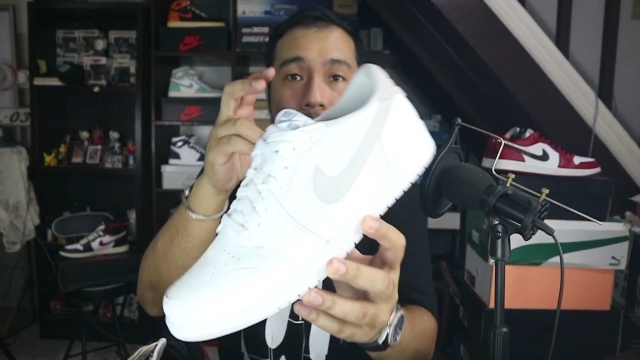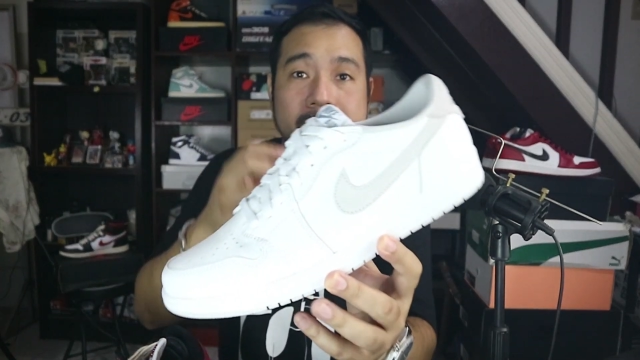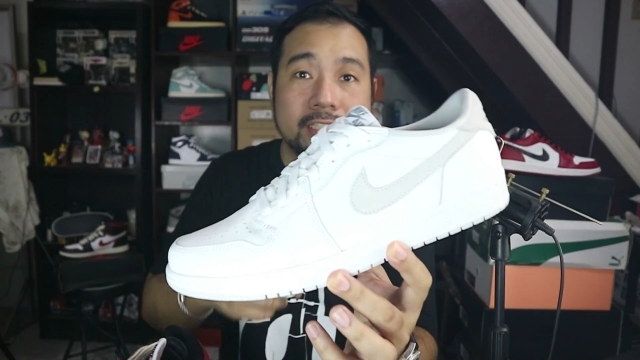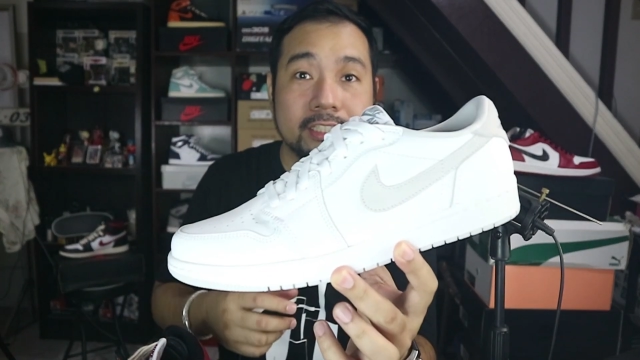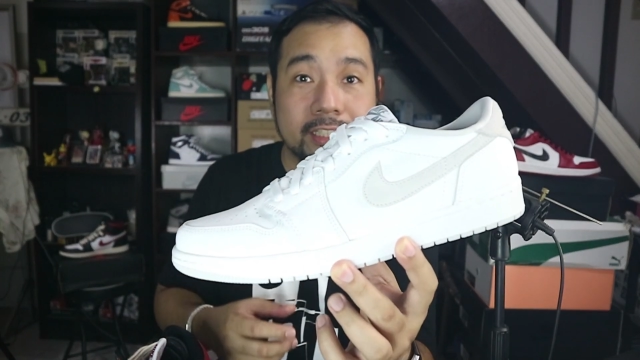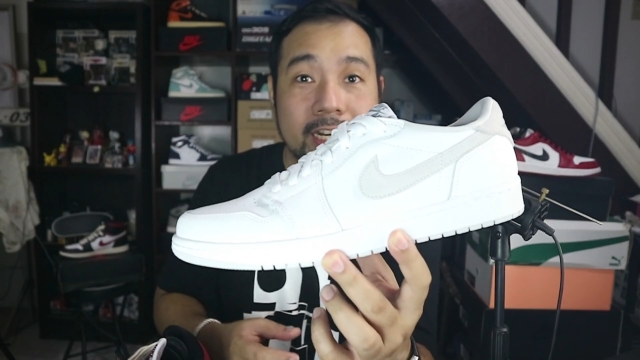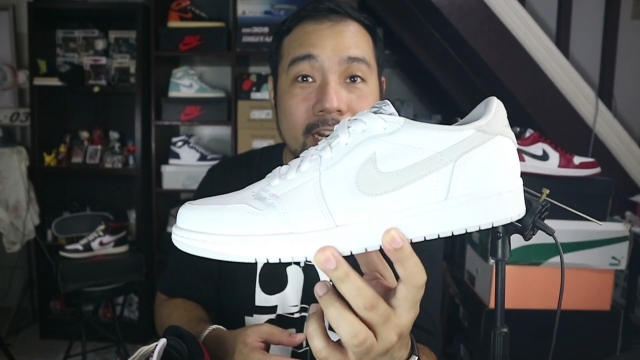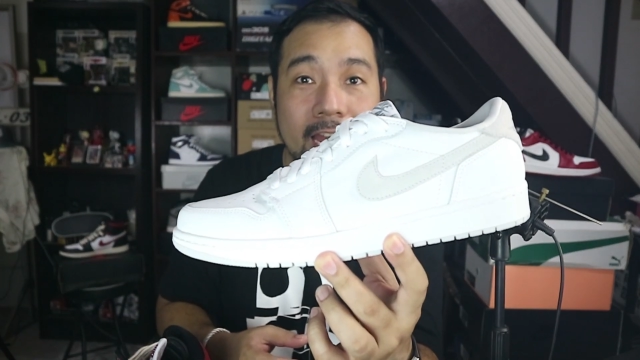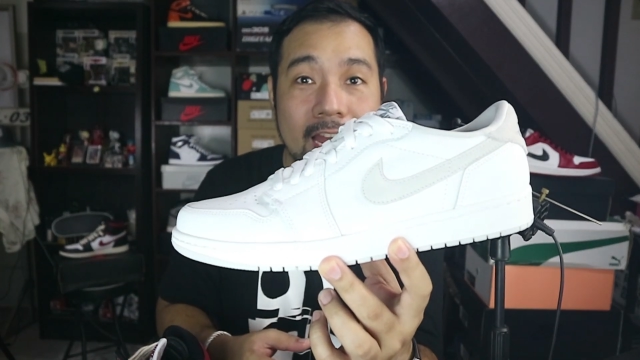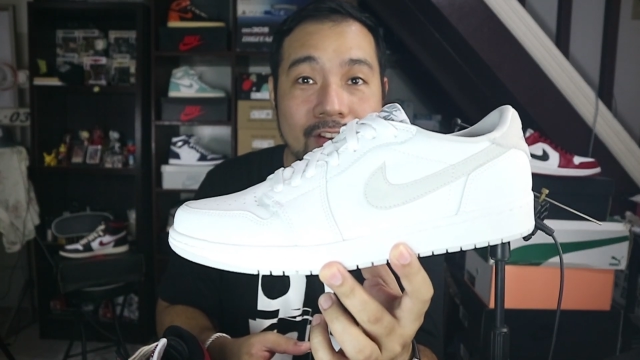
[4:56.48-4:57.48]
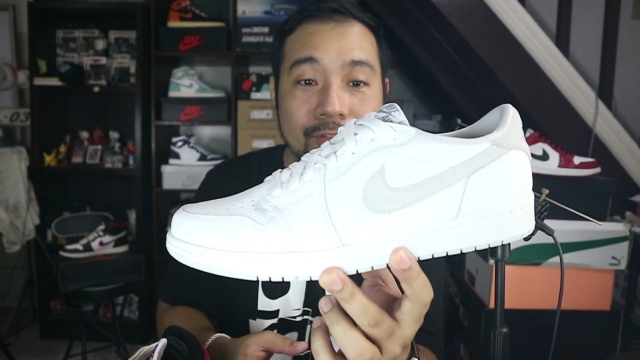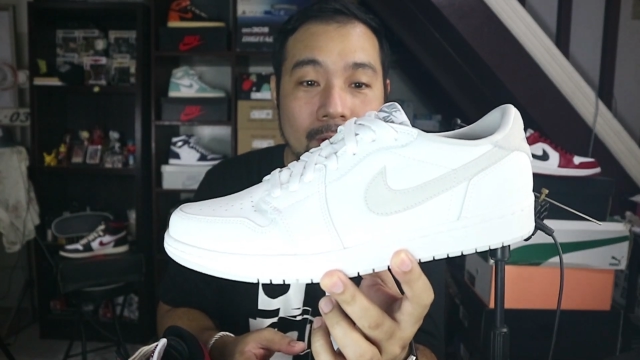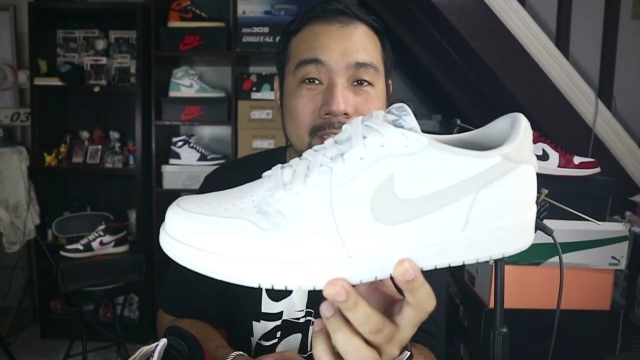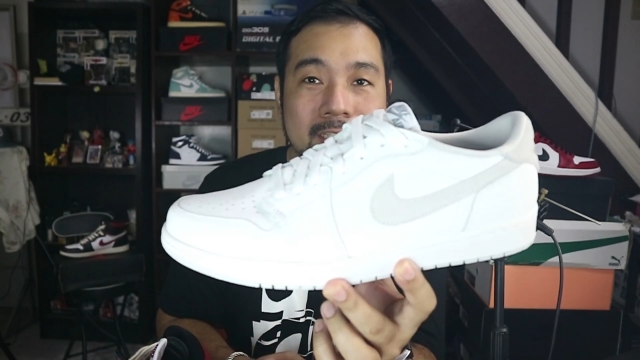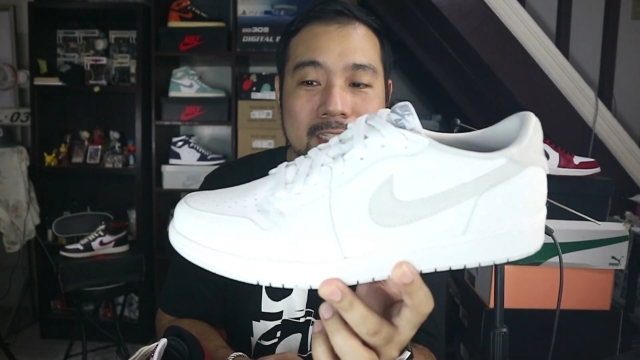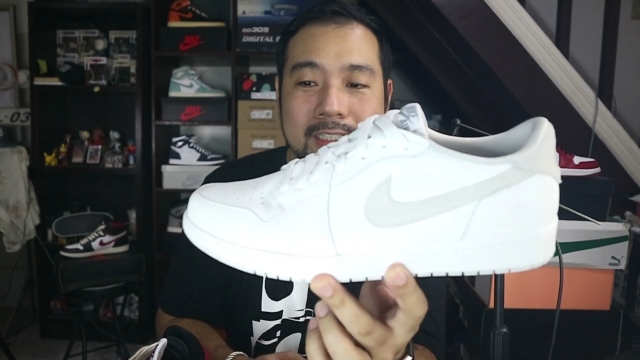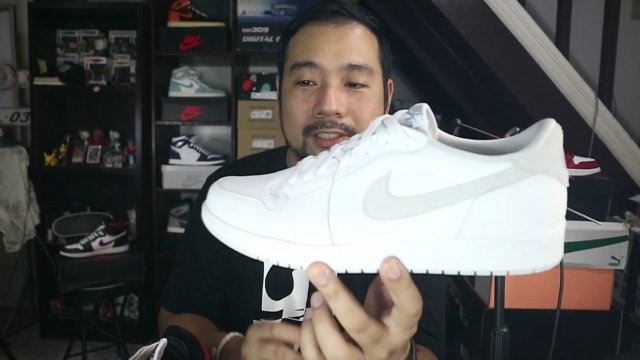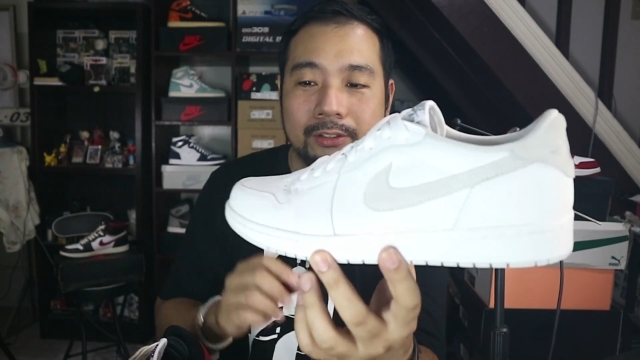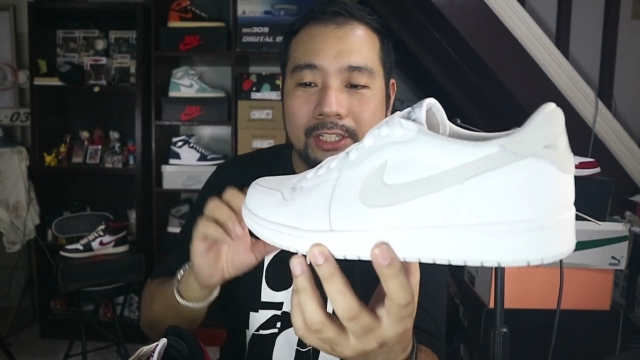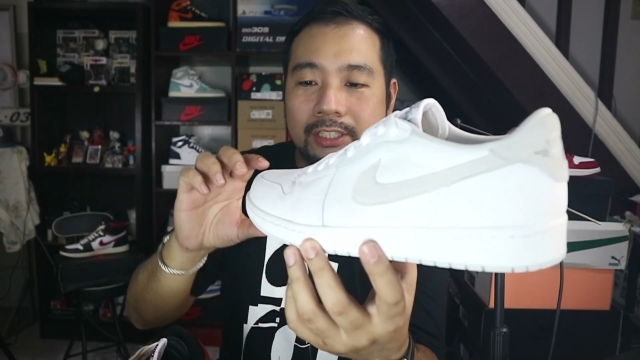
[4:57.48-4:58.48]
one is a 10.5, but it
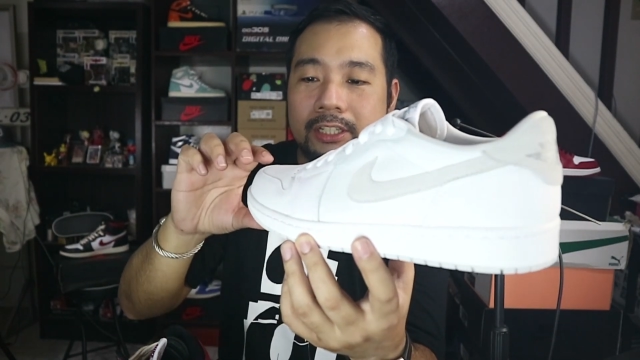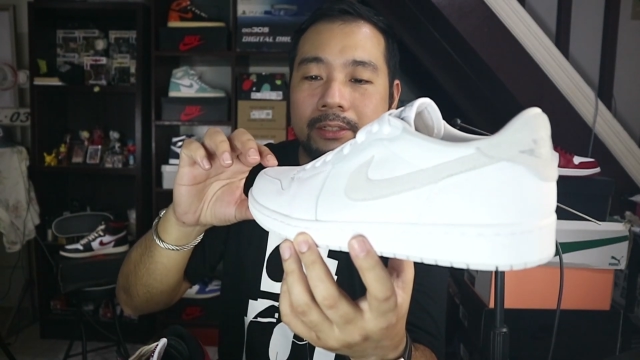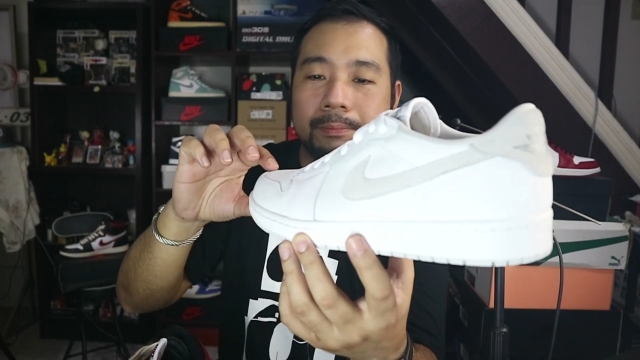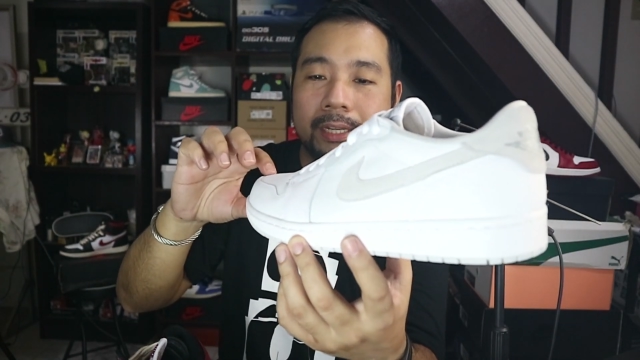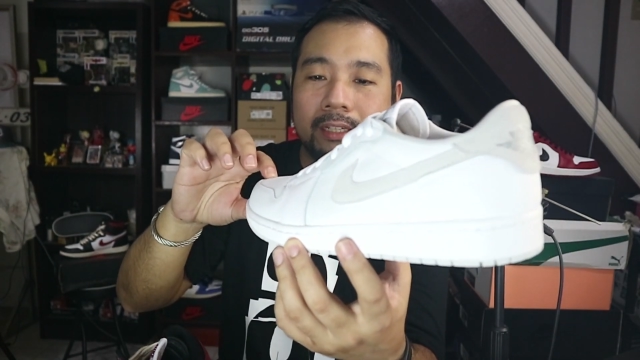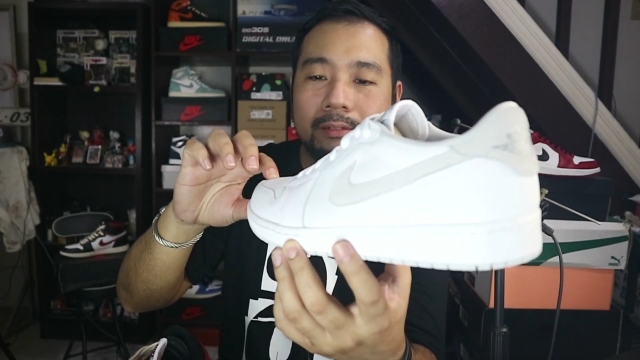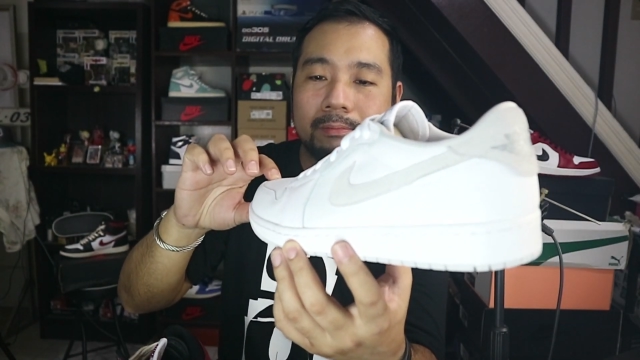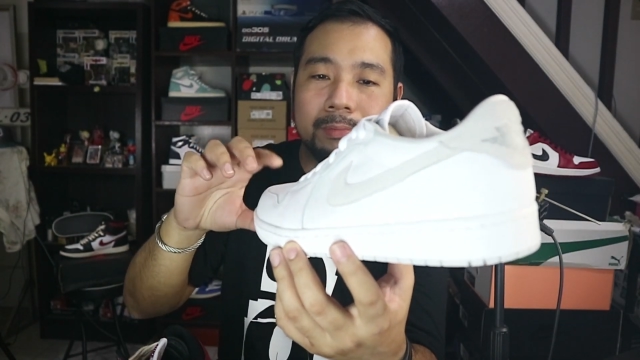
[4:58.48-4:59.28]
runs a little big,